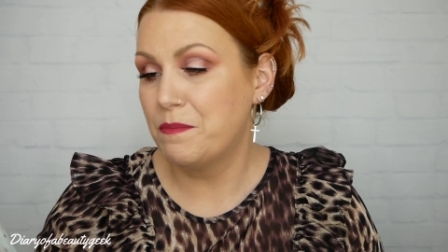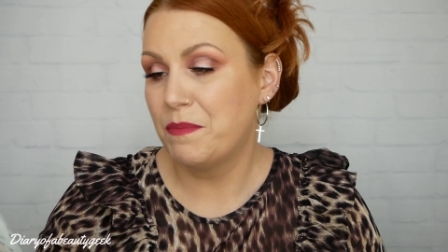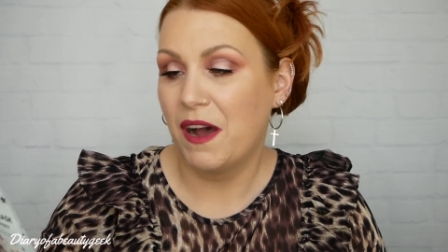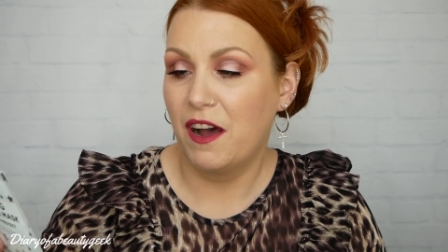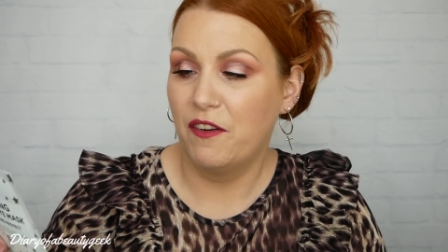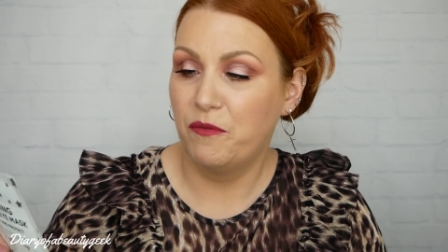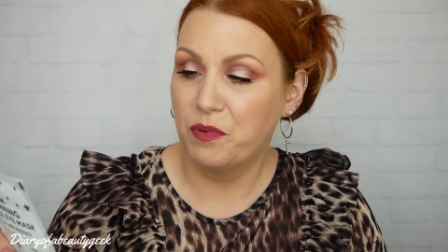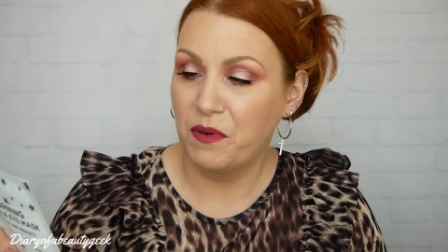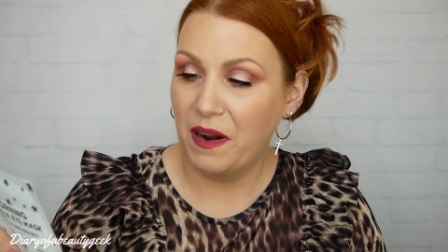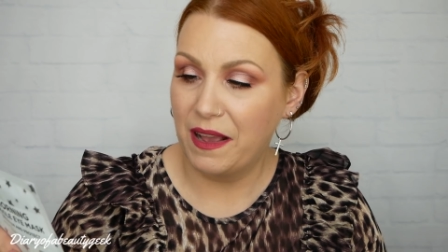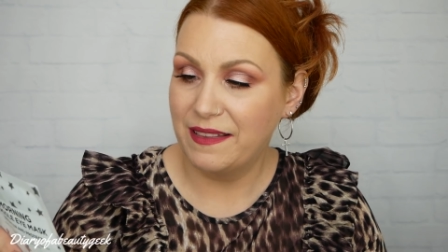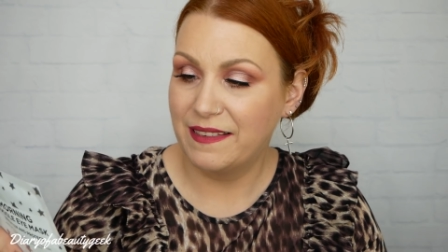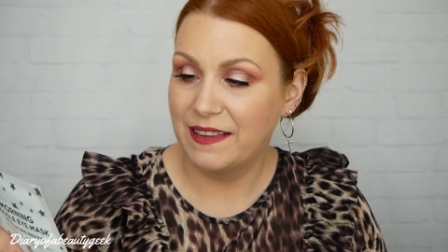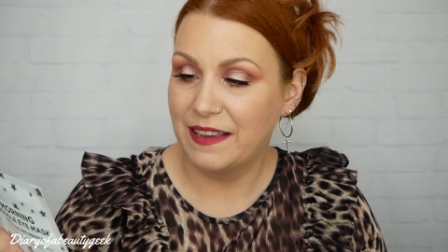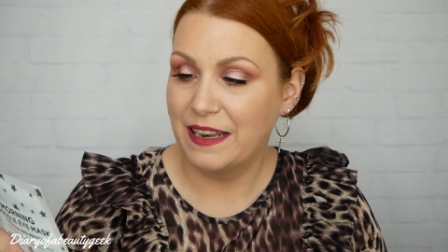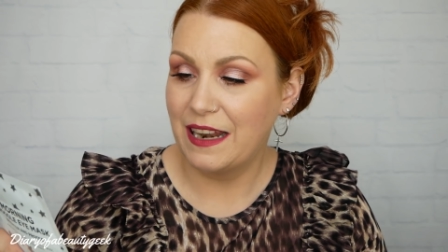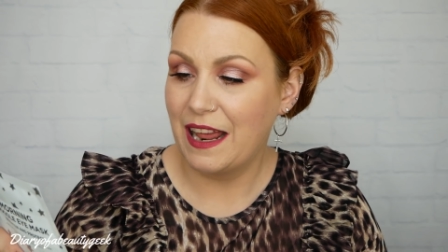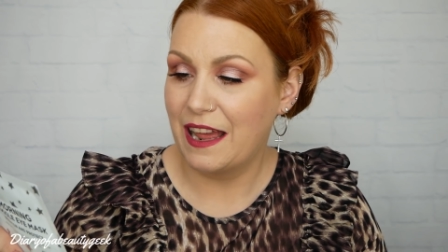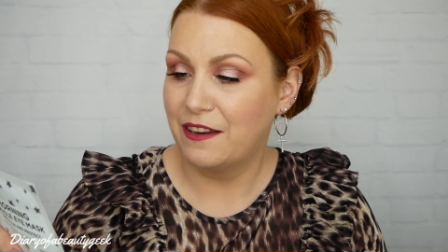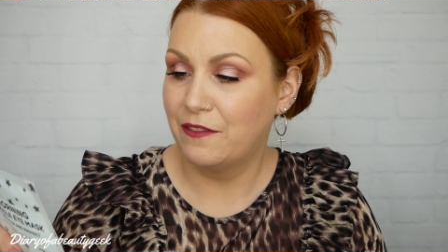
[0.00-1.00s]
deep puff,
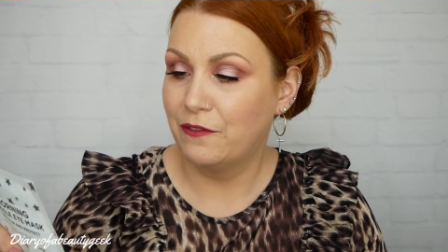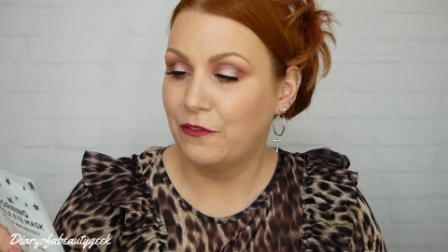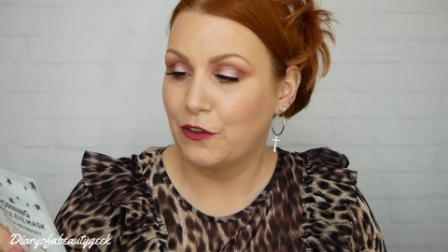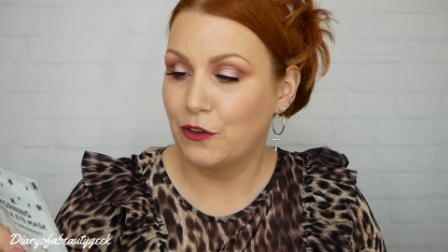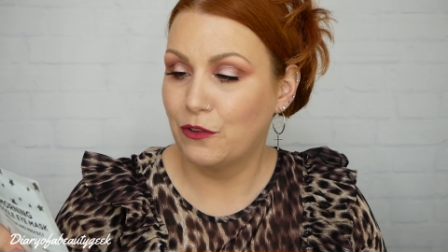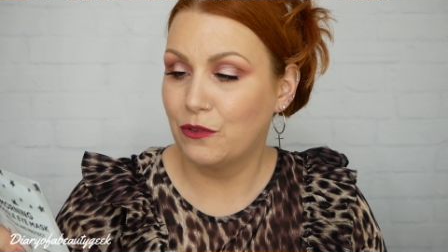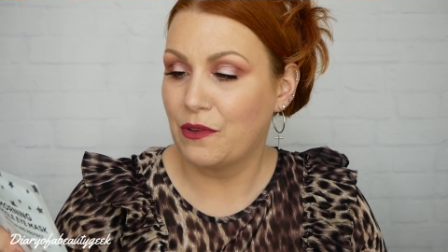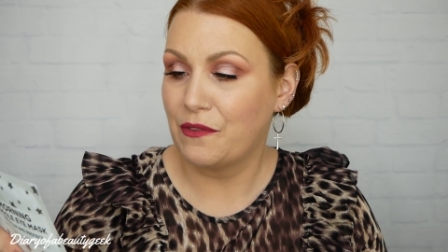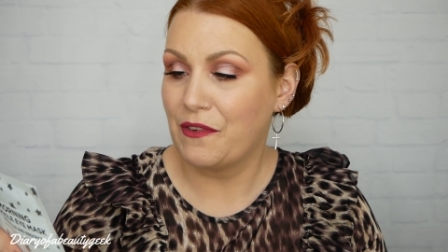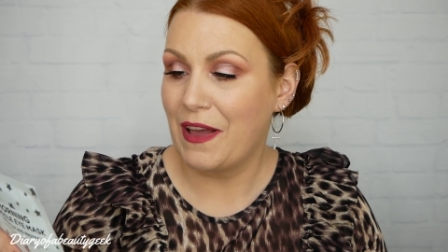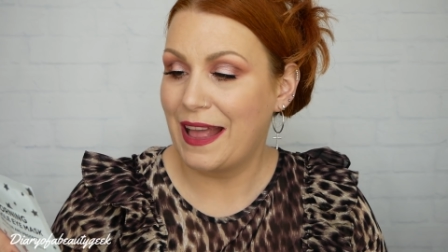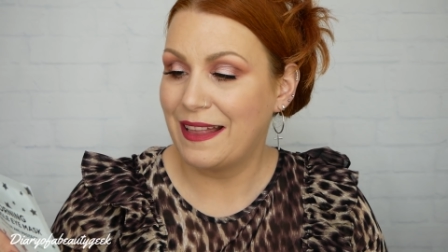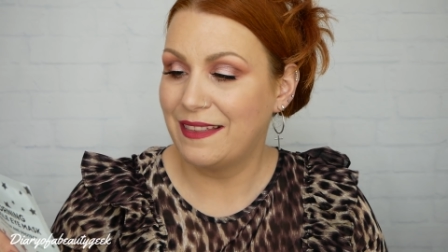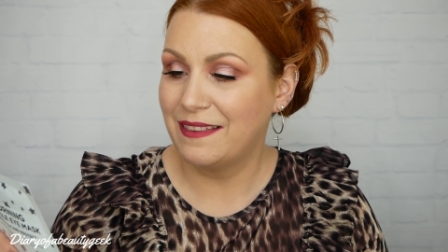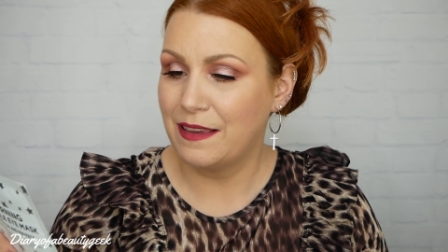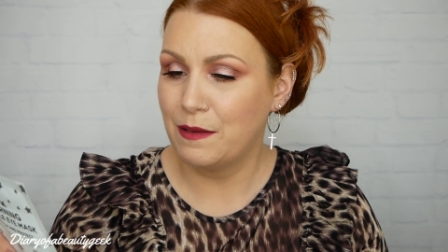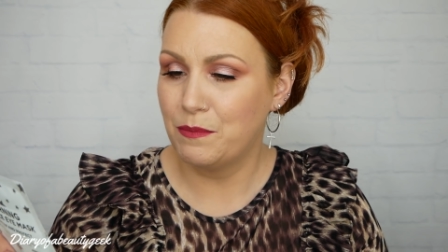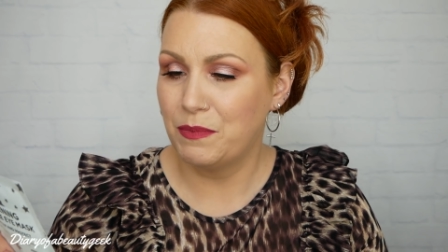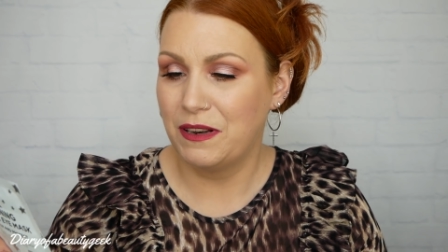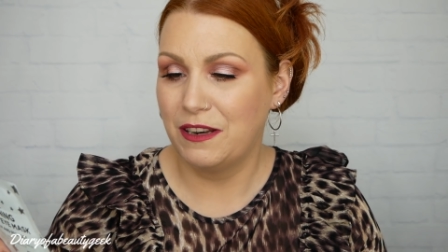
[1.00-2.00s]
brighten and infuse with
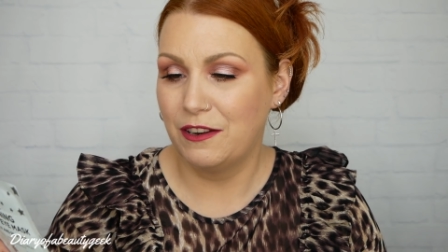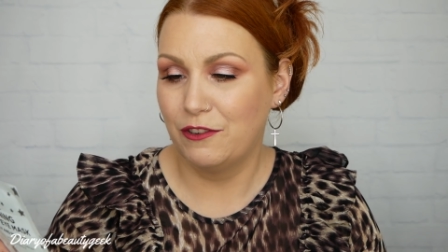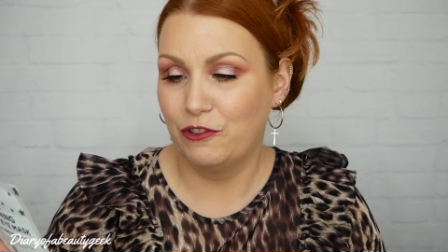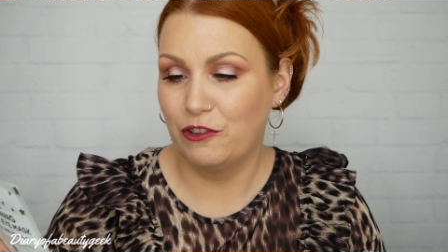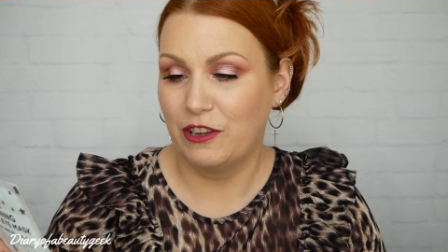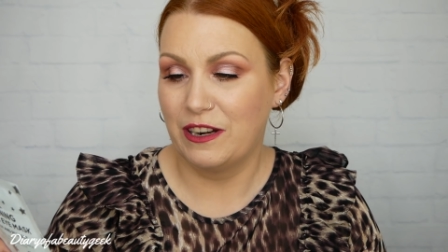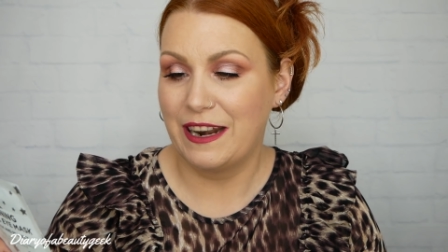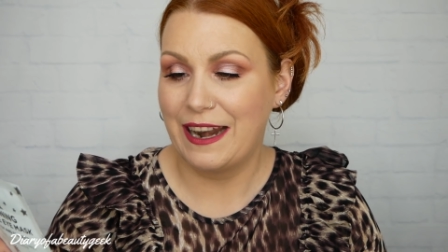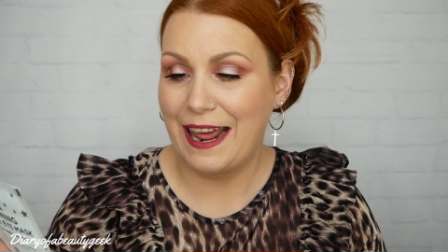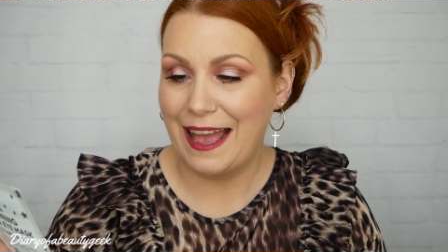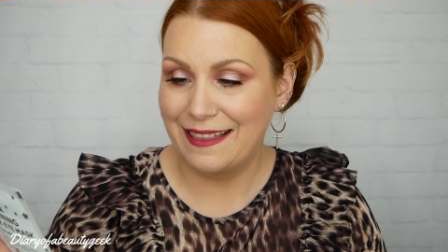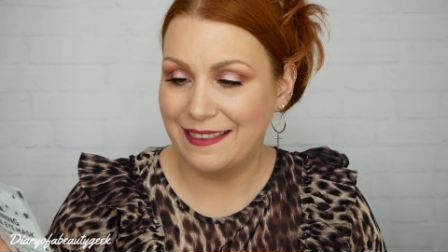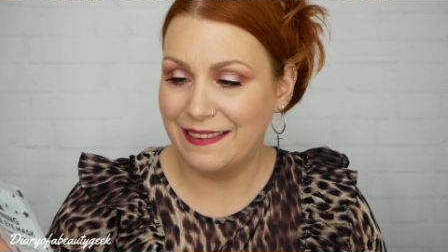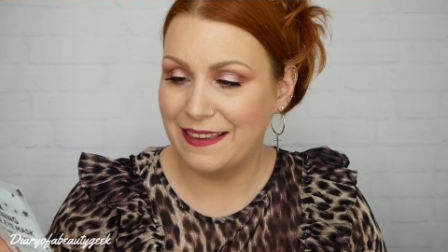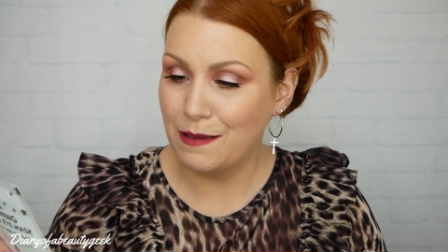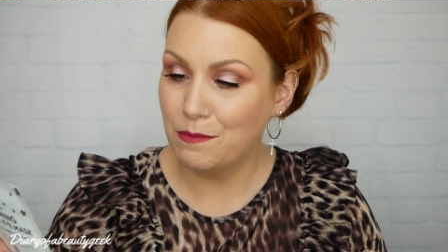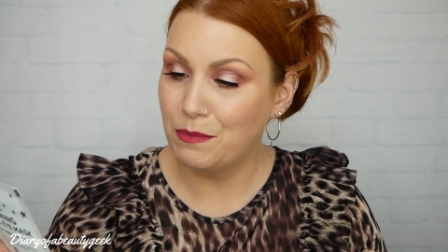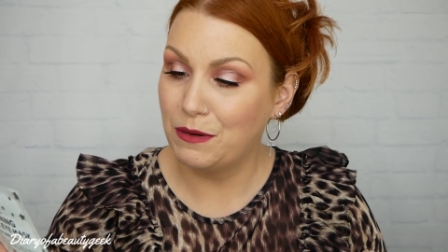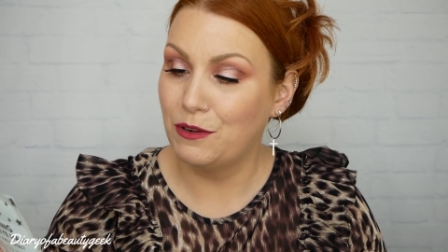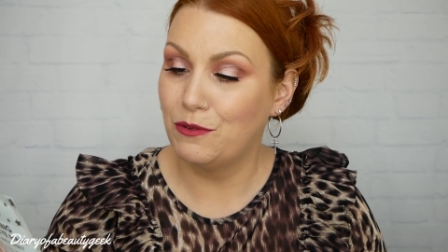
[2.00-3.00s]
anti-pollution and
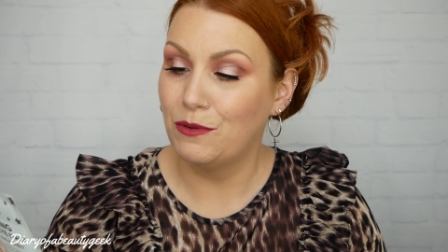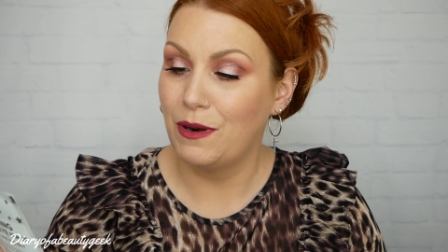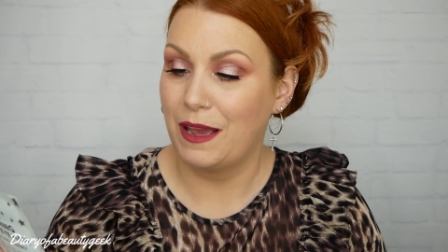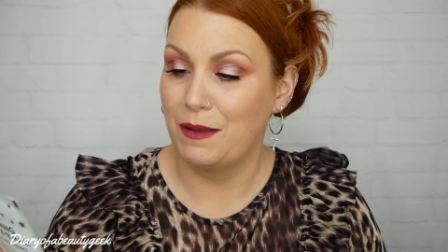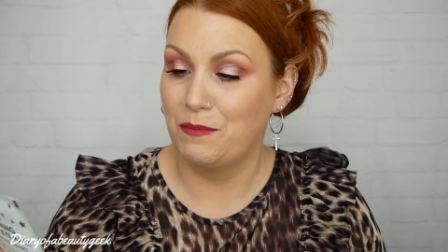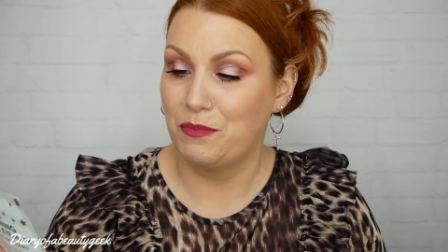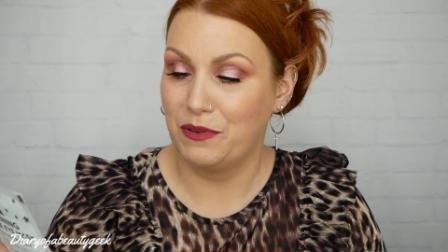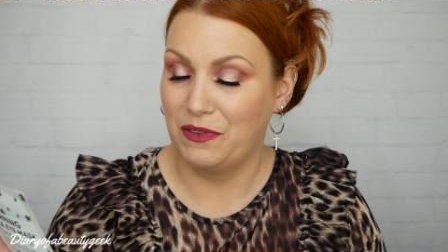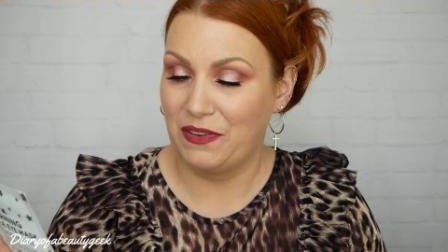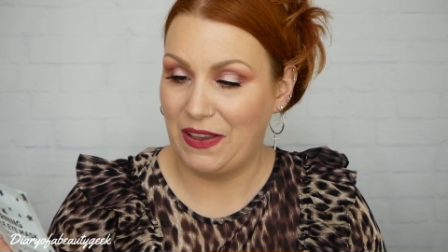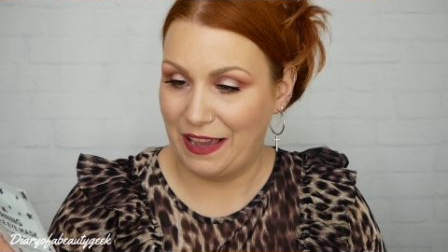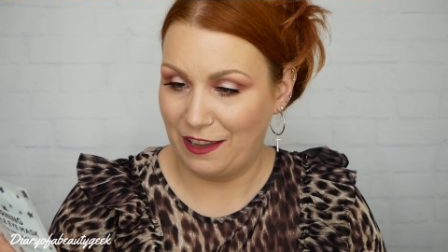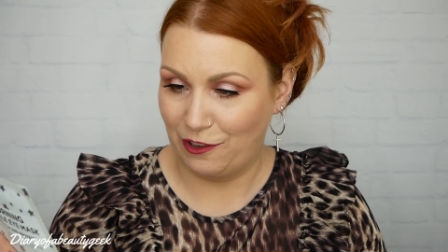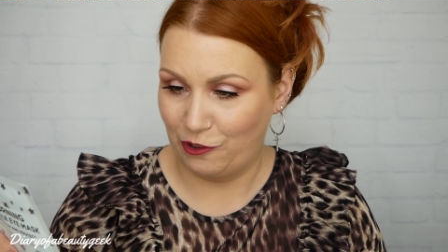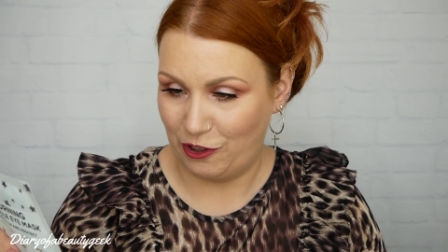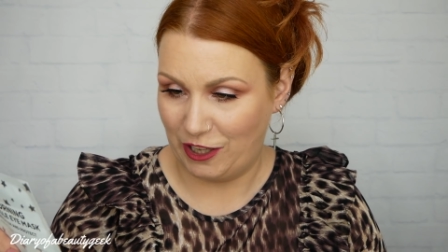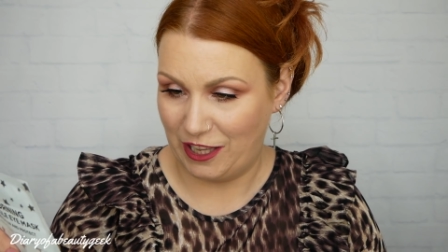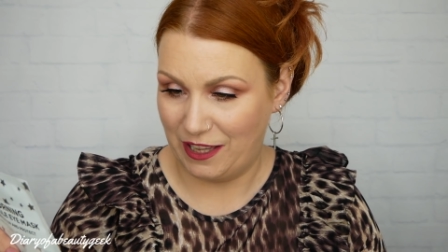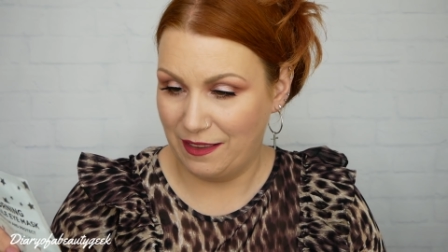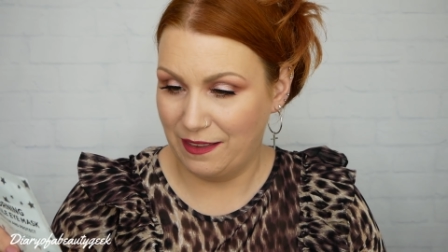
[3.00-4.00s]
anti-blue light
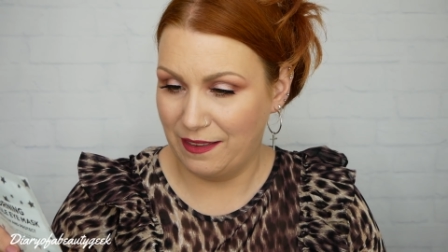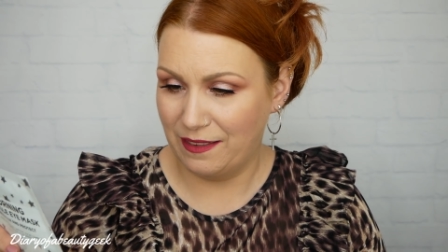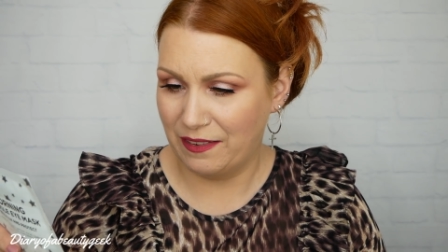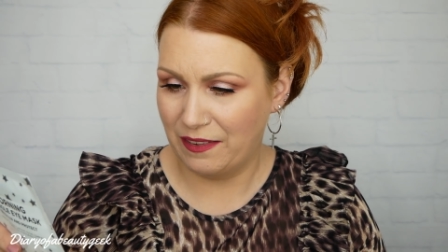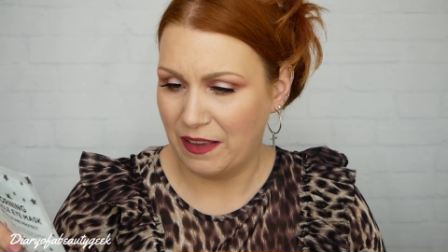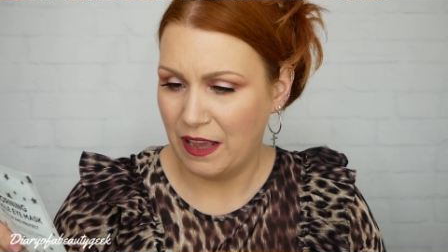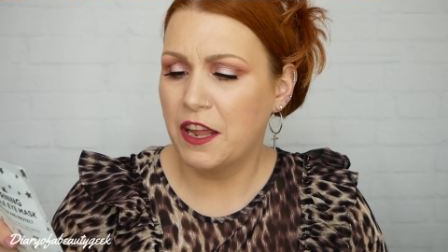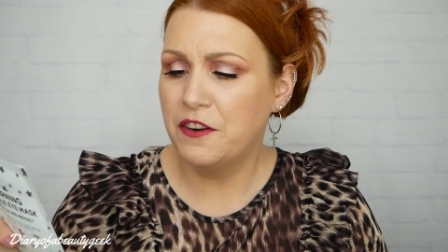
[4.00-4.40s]
protections.